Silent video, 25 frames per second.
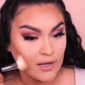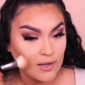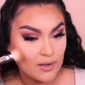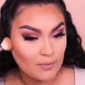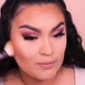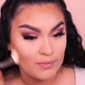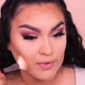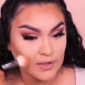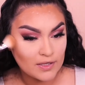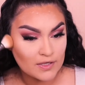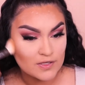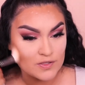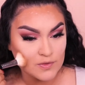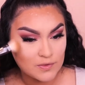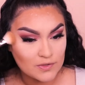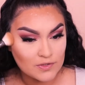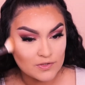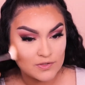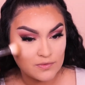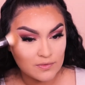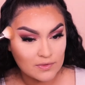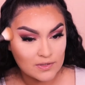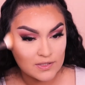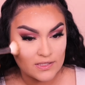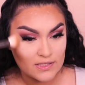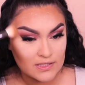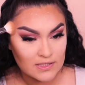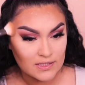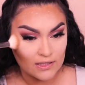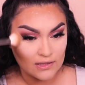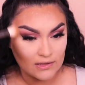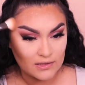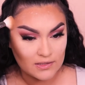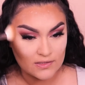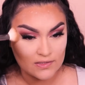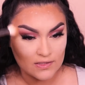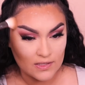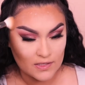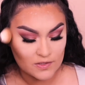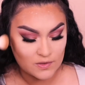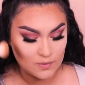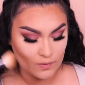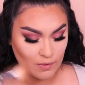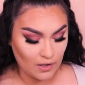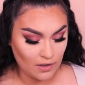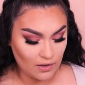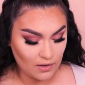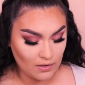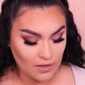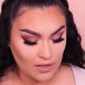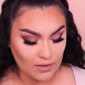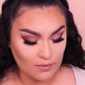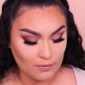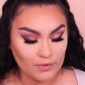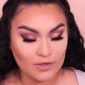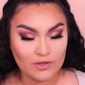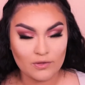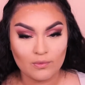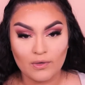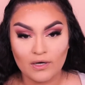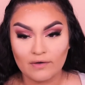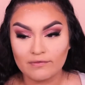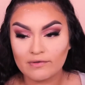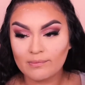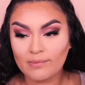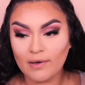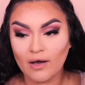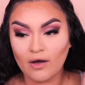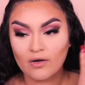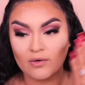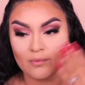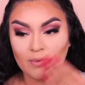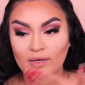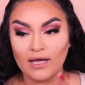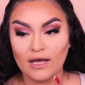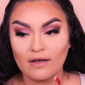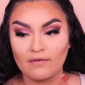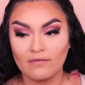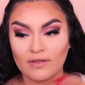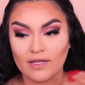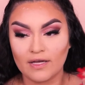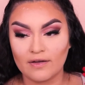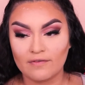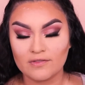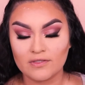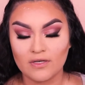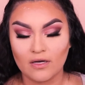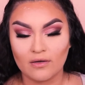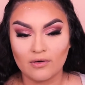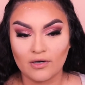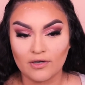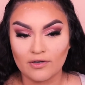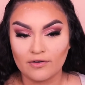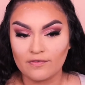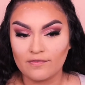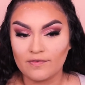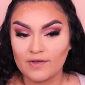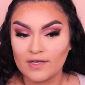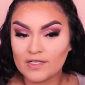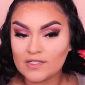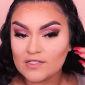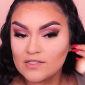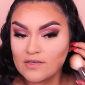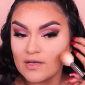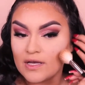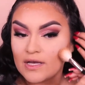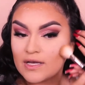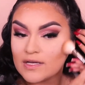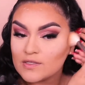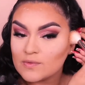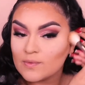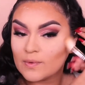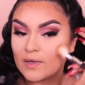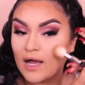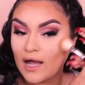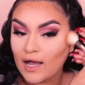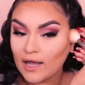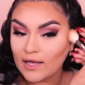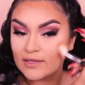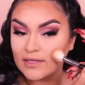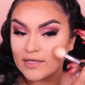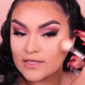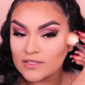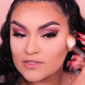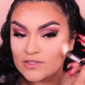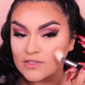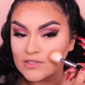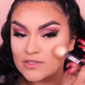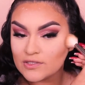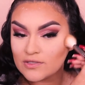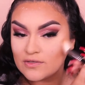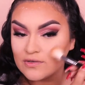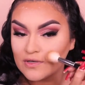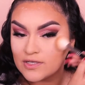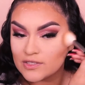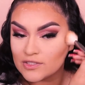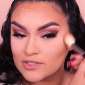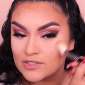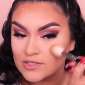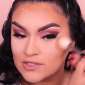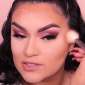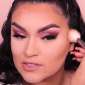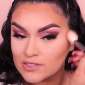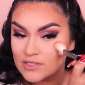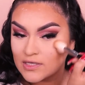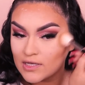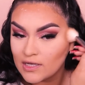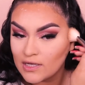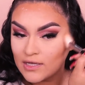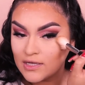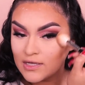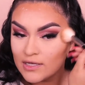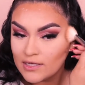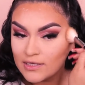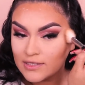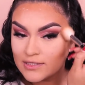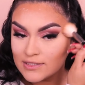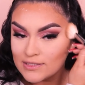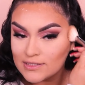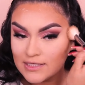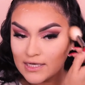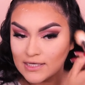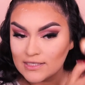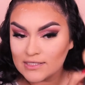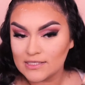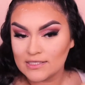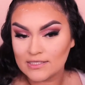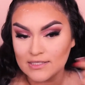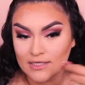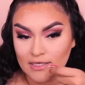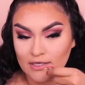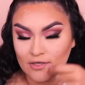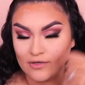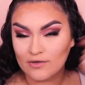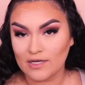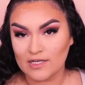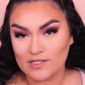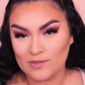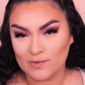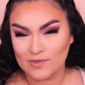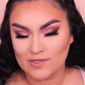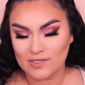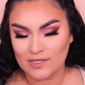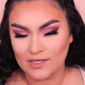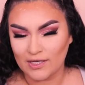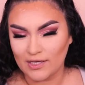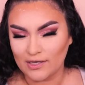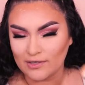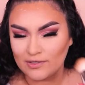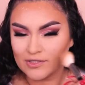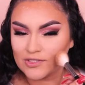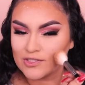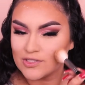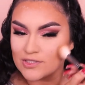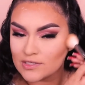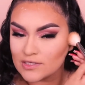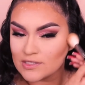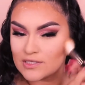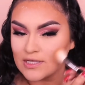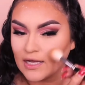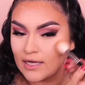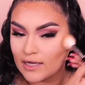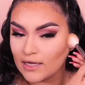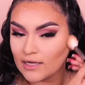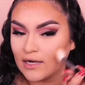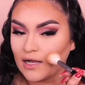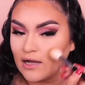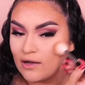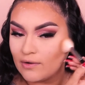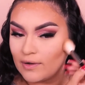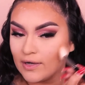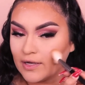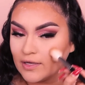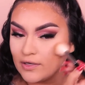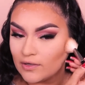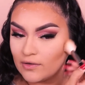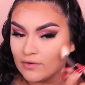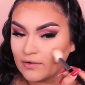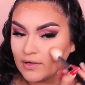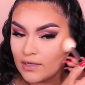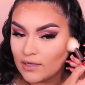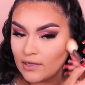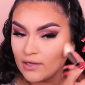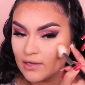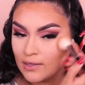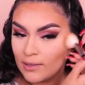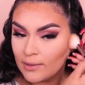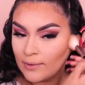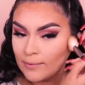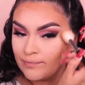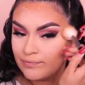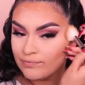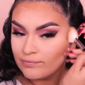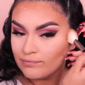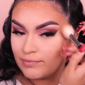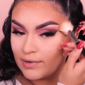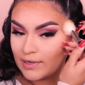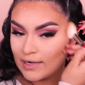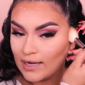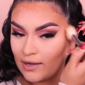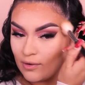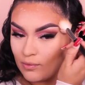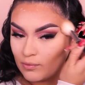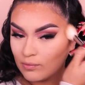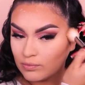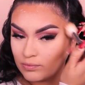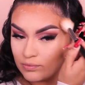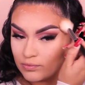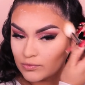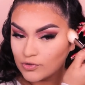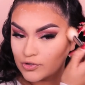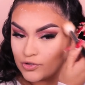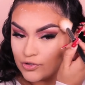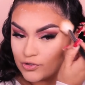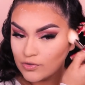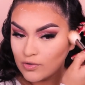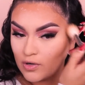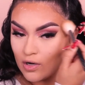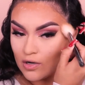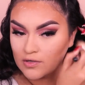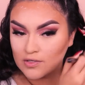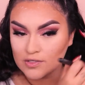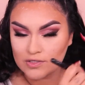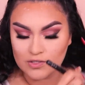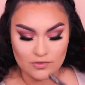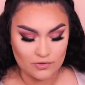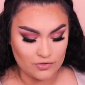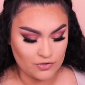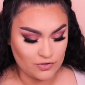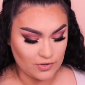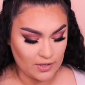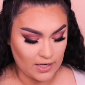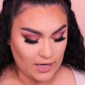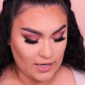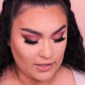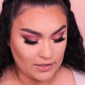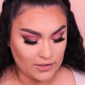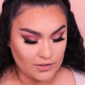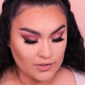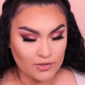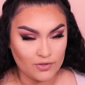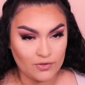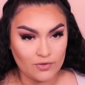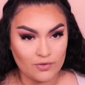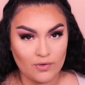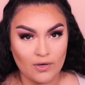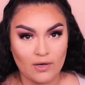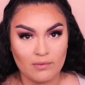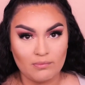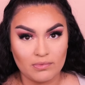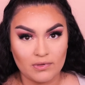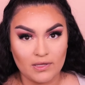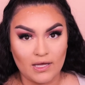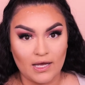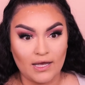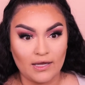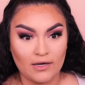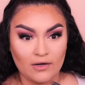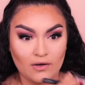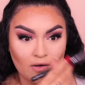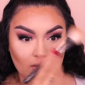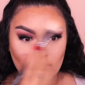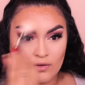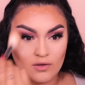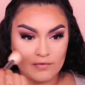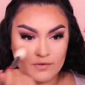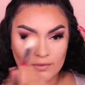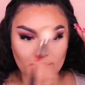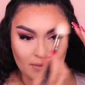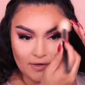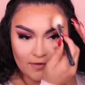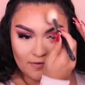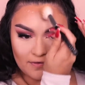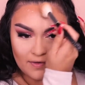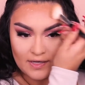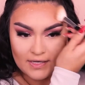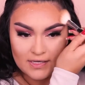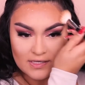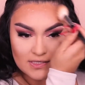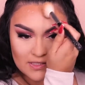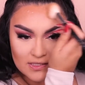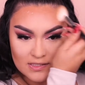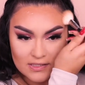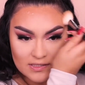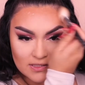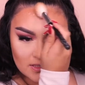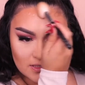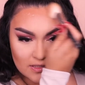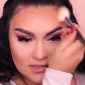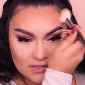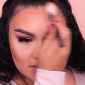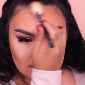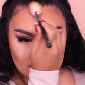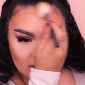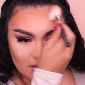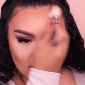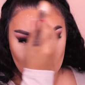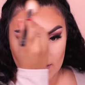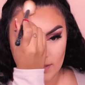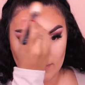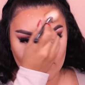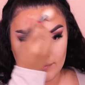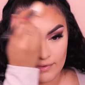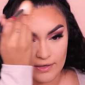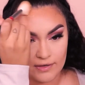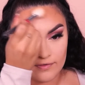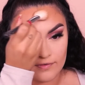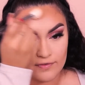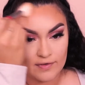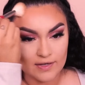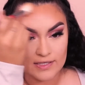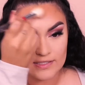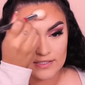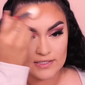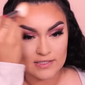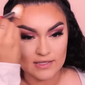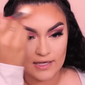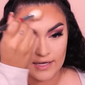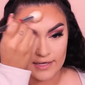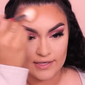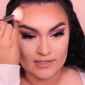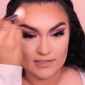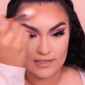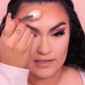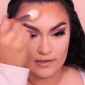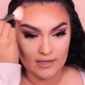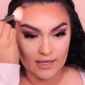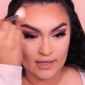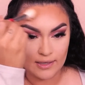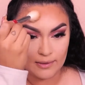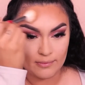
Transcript: because we do want to set this as well. And with whatever powder we have left on our face, you guys, what I like to do is just dust it. You guys will see here in just a second how I do it. But I do also try to apply it all over my face to keep my face nice and like